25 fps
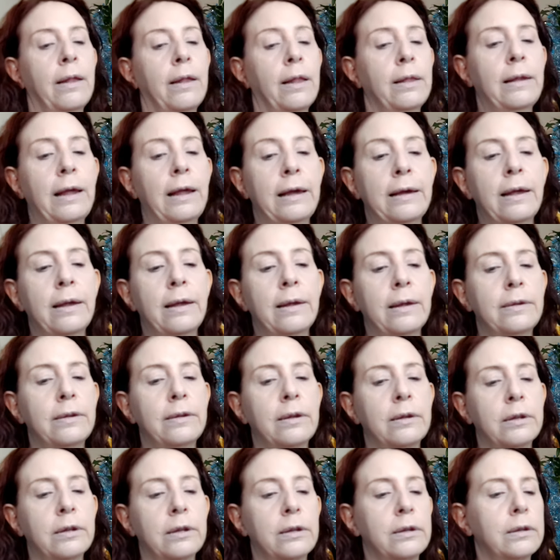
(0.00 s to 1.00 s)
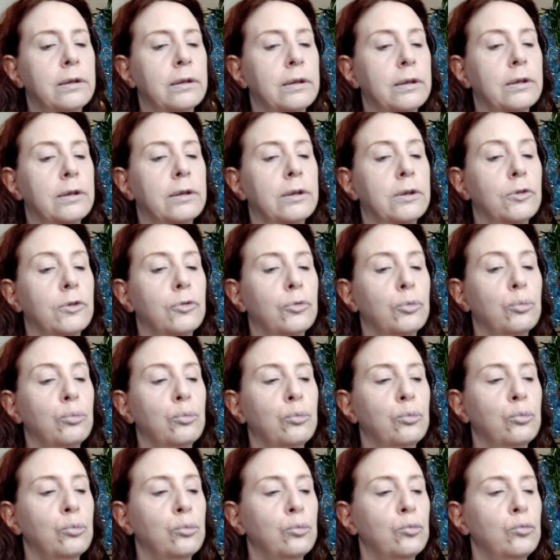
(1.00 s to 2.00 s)
Let's
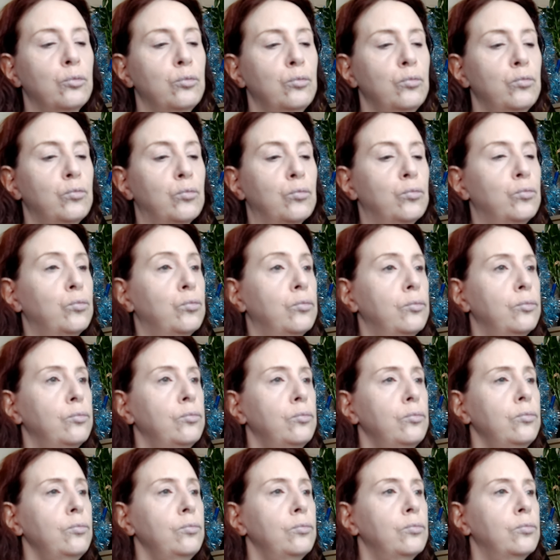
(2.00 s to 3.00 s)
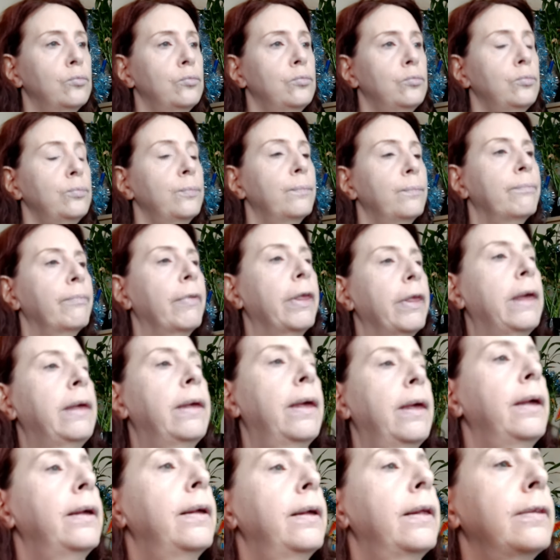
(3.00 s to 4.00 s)
hmm, mm-hmm.
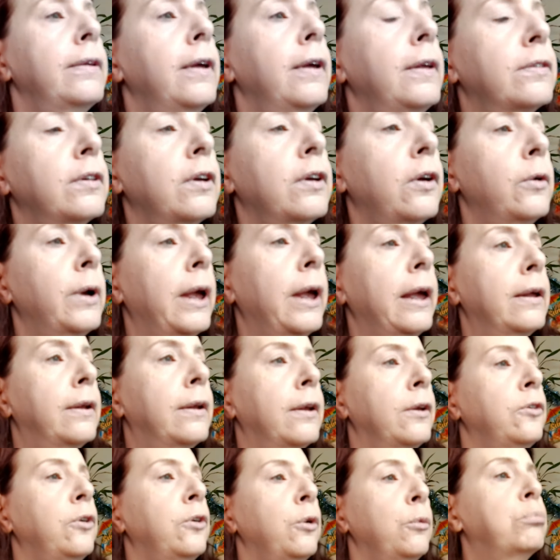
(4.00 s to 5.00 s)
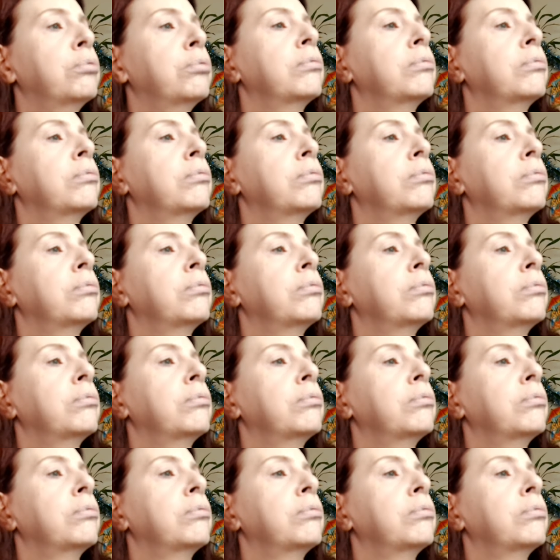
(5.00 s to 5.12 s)
let's go ahead and do